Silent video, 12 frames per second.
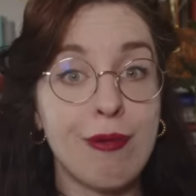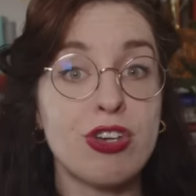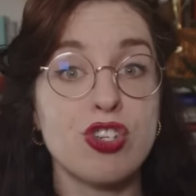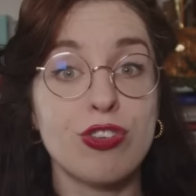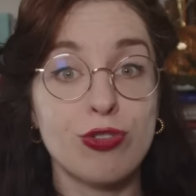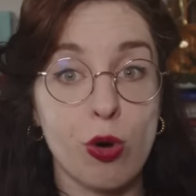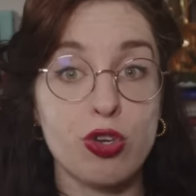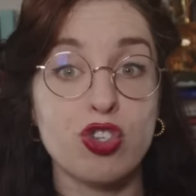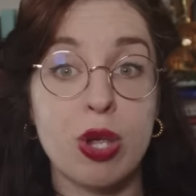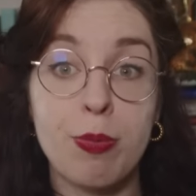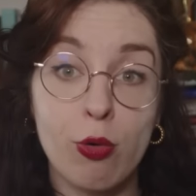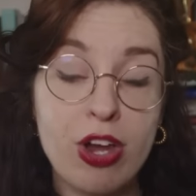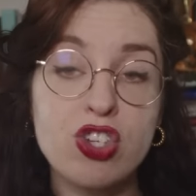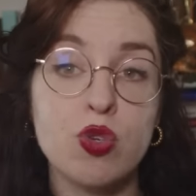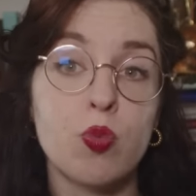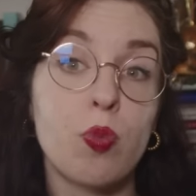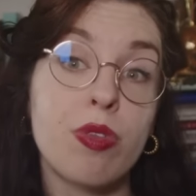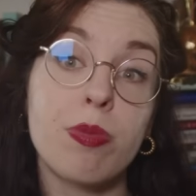Irish and Scottish
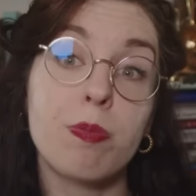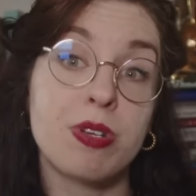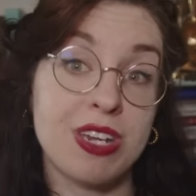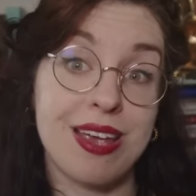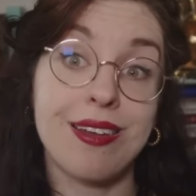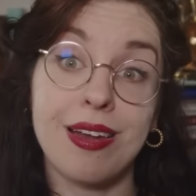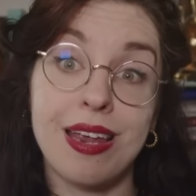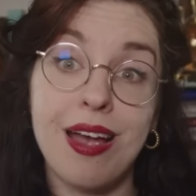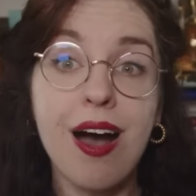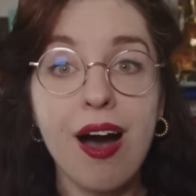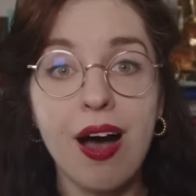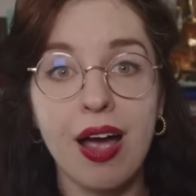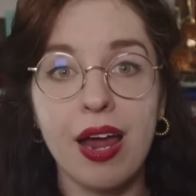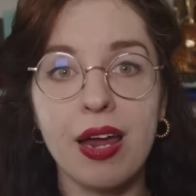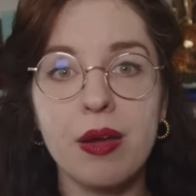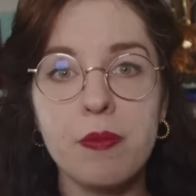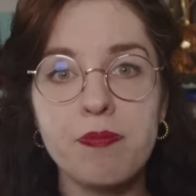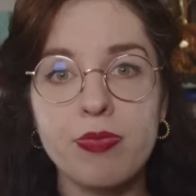immigration was particularly high.